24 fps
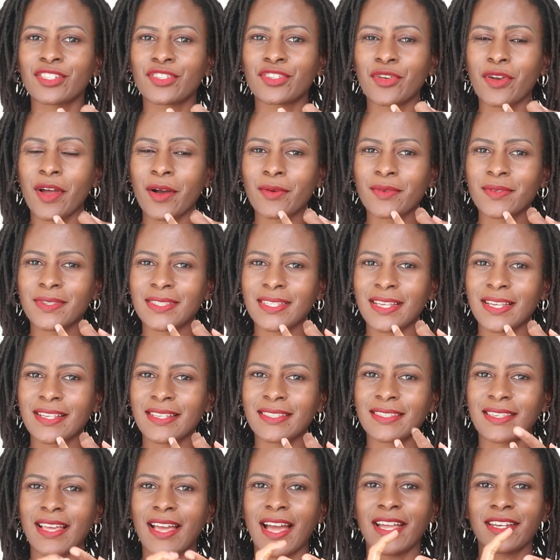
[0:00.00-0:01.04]

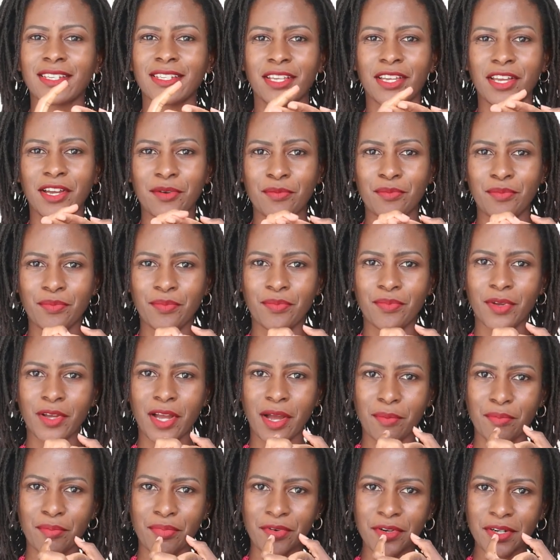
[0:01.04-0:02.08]
trousers and
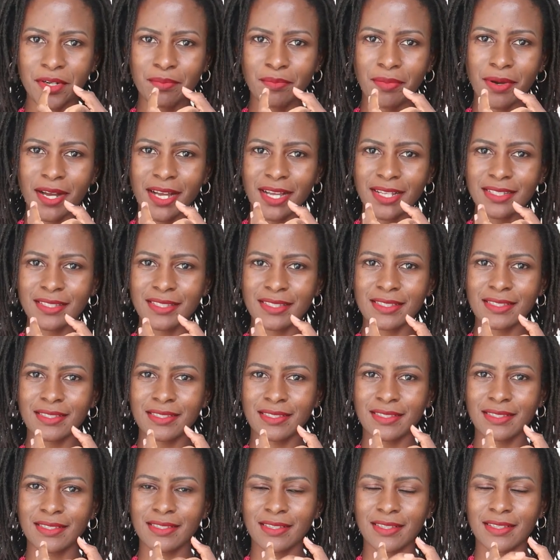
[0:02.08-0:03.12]
capri
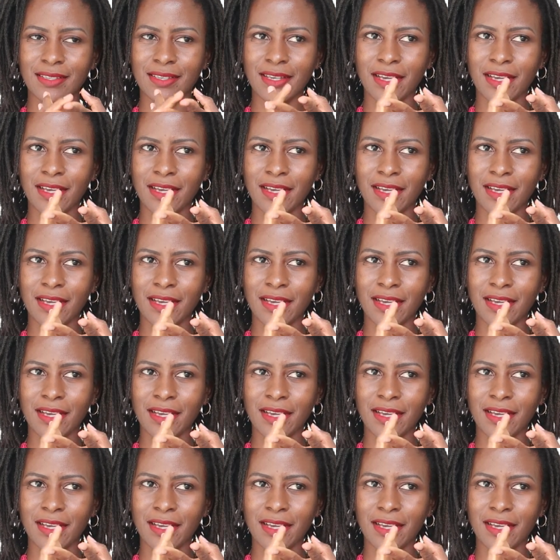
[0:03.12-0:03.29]
pants